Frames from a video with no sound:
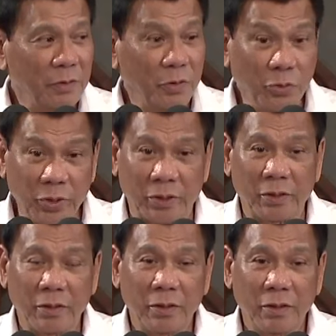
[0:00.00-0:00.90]
Do it.
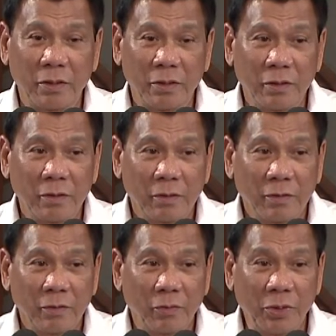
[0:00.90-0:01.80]

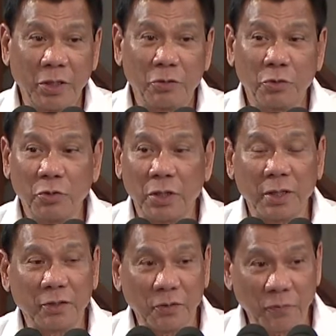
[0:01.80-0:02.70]
We need to do a
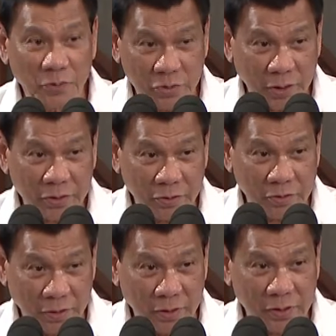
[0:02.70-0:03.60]
lot of
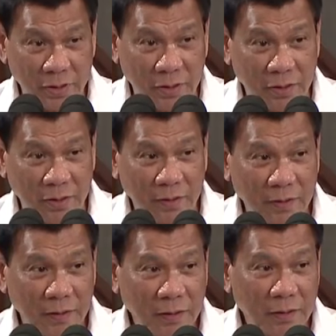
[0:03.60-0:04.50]
constructions in this country.
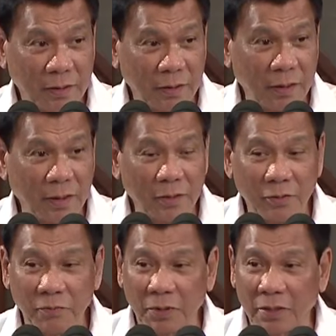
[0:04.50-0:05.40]
There are a lot
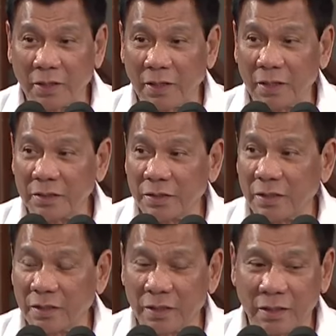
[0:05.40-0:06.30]
of materials
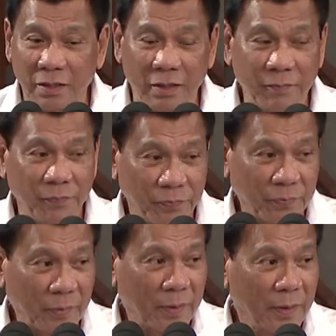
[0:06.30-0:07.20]
there, and
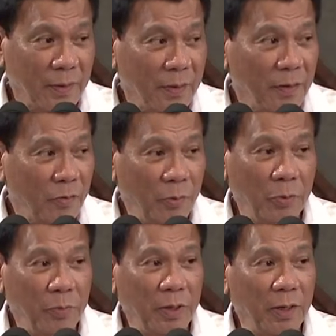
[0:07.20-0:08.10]
we
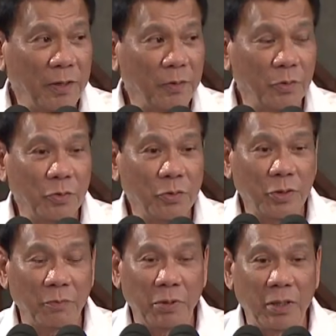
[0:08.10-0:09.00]
would be glad to
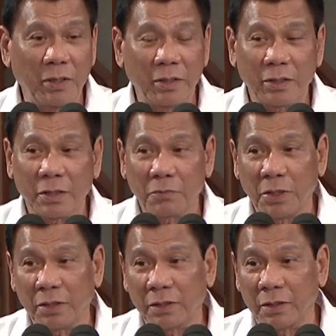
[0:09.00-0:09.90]
rebuild and
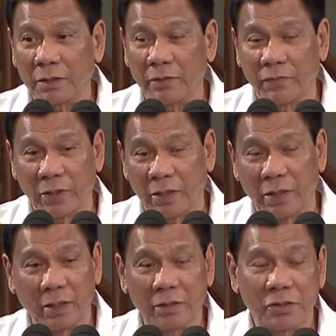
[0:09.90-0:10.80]
rehabilitate
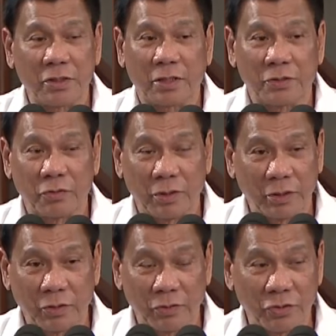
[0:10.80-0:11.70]
every structure
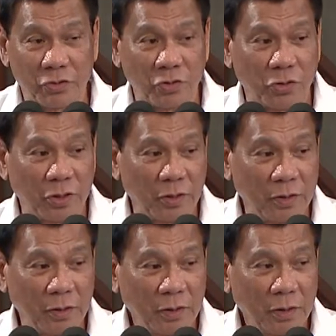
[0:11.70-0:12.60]
that you destroy.
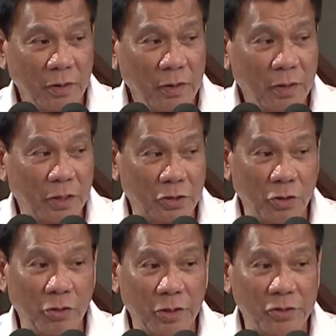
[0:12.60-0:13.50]
As
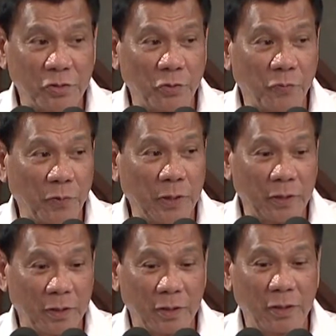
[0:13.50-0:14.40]
long as it's
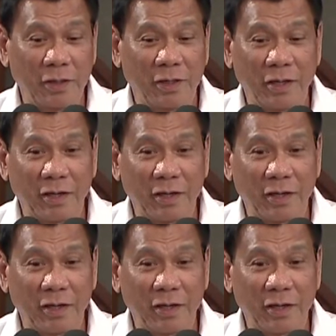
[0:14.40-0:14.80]
confined in the